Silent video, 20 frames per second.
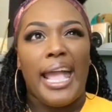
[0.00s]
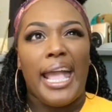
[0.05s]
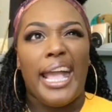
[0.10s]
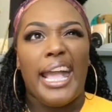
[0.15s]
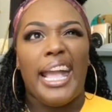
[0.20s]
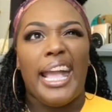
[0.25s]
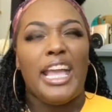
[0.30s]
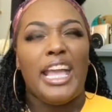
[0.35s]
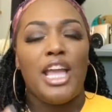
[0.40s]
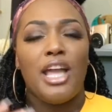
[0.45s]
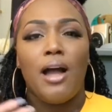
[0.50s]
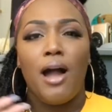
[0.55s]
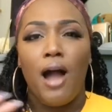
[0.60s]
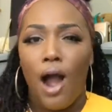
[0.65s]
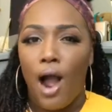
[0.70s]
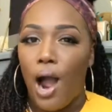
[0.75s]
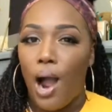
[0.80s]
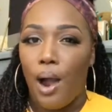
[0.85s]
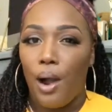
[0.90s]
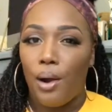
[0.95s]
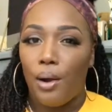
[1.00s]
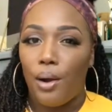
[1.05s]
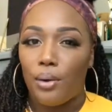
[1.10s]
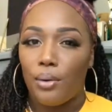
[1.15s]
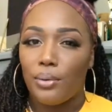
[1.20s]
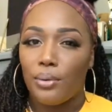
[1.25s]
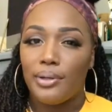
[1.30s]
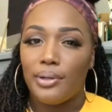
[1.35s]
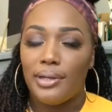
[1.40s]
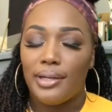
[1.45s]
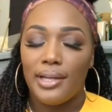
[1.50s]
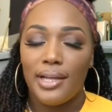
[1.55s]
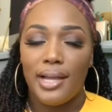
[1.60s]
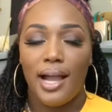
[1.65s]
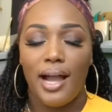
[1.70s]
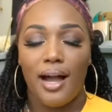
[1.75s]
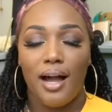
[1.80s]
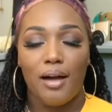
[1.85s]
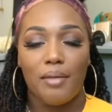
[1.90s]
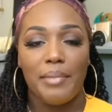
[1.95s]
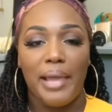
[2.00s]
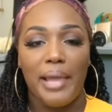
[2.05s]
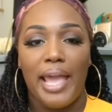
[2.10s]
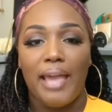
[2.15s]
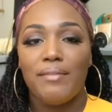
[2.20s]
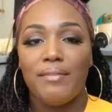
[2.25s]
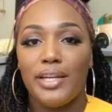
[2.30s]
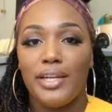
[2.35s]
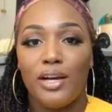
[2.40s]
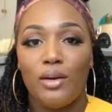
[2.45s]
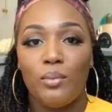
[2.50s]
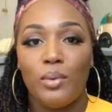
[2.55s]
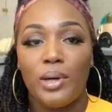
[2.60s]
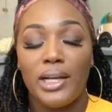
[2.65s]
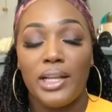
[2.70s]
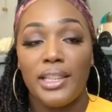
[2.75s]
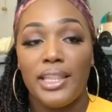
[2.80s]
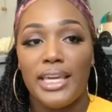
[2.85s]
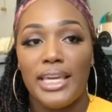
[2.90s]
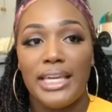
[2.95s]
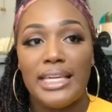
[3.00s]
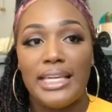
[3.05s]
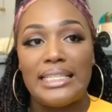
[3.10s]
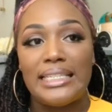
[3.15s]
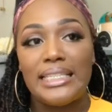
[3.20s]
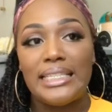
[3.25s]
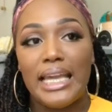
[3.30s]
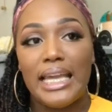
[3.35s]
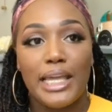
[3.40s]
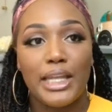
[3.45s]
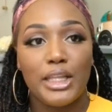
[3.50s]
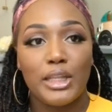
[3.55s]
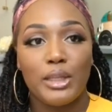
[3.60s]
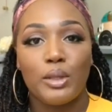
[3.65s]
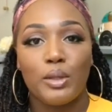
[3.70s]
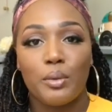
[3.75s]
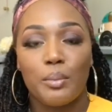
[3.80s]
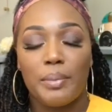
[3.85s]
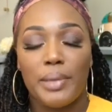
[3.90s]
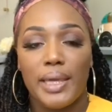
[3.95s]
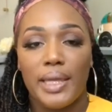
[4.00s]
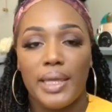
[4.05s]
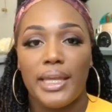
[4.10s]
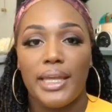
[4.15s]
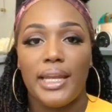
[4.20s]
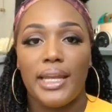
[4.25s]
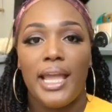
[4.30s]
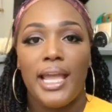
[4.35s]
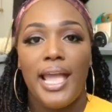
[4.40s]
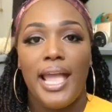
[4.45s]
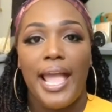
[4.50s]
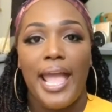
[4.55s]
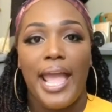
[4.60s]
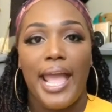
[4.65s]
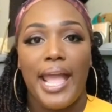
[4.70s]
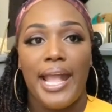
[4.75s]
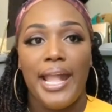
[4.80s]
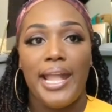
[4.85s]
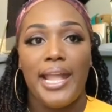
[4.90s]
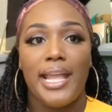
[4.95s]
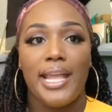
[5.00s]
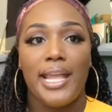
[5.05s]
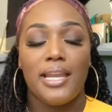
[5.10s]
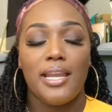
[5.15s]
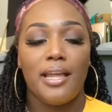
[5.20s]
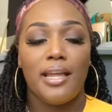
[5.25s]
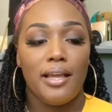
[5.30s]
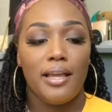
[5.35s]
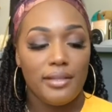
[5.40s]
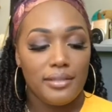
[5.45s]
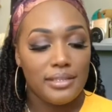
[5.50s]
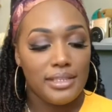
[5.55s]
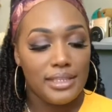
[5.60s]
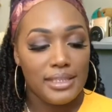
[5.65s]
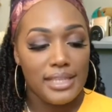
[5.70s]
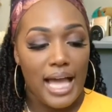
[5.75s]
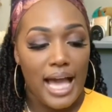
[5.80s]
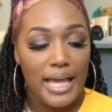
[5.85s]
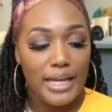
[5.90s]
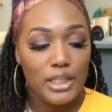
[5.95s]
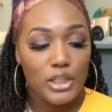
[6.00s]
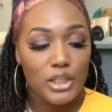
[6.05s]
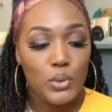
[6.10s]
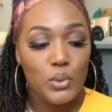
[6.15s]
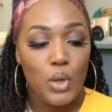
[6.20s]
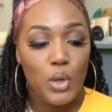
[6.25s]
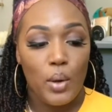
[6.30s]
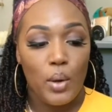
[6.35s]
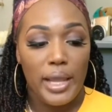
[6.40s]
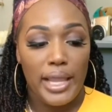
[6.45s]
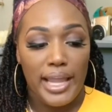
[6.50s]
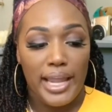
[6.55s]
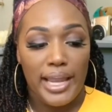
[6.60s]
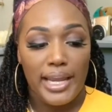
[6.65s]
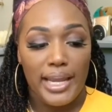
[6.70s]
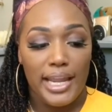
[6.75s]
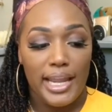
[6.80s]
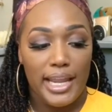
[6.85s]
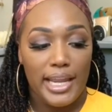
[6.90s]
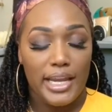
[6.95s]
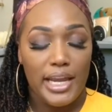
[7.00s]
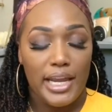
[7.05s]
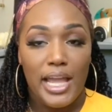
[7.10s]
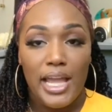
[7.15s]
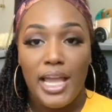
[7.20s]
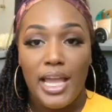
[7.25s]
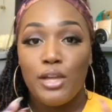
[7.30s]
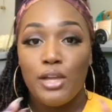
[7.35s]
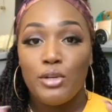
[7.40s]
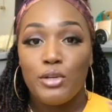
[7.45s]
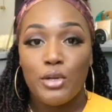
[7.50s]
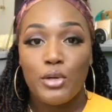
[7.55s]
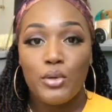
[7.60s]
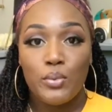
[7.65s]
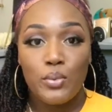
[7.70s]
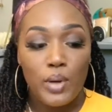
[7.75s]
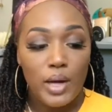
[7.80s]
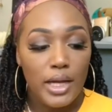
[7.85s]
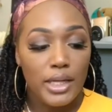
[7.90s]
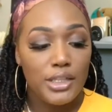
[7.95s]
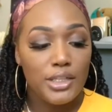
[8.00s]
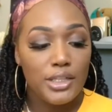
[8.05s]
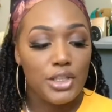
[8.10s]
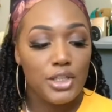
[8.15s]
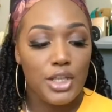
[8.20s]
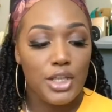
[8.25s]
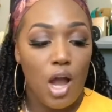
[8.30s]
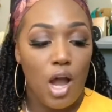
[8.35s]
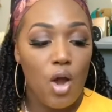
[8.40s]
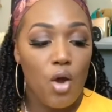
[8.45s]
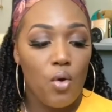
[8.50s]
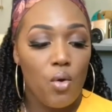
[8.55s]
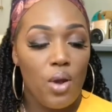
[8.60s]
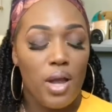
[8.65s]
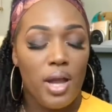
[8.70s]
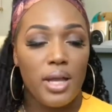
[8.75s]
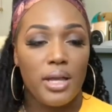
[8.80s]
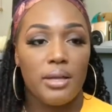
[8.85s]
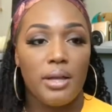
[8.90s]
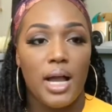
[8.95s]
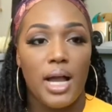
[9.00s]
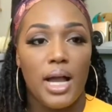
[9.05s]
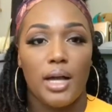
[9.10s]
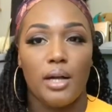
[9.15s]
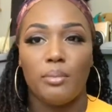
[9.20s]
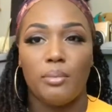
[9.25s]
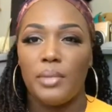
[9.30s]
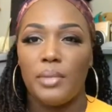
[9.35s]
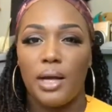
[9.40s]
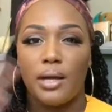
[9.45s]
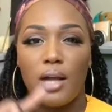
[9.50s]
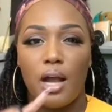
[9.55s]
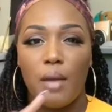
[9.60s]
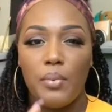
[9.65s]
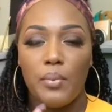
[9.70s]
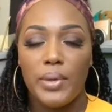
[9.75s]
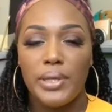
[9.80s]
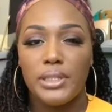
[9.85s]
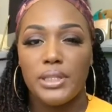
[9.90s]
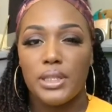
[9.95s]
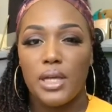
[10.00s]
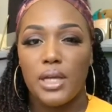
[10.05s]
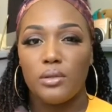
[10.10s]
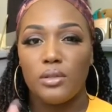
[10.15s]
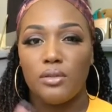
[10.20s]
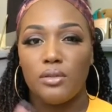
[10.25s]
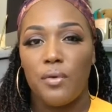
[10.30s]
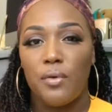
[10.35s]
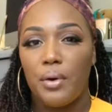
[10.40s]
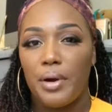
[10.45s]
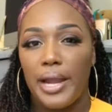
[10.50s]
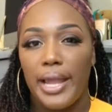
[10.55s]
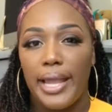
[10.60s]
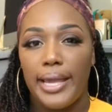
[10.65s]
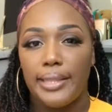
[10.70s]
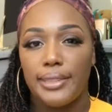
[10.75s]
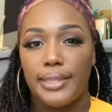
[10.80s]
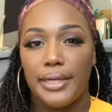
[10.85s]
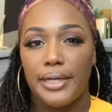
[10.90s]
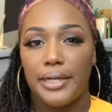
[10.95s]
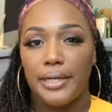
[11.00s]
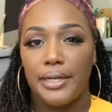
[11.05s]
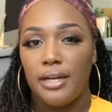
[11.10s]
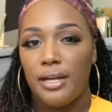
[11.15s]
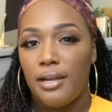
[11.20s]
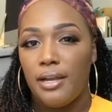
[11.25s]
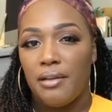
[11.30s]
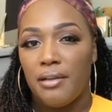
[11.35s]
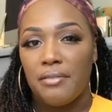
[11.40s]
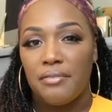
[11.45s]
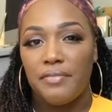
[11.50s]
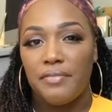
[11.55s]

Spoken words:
a haul. Haven't done one of these in a little minute and decided to go ahead and do one. So a couple weeks ago, Sephora had their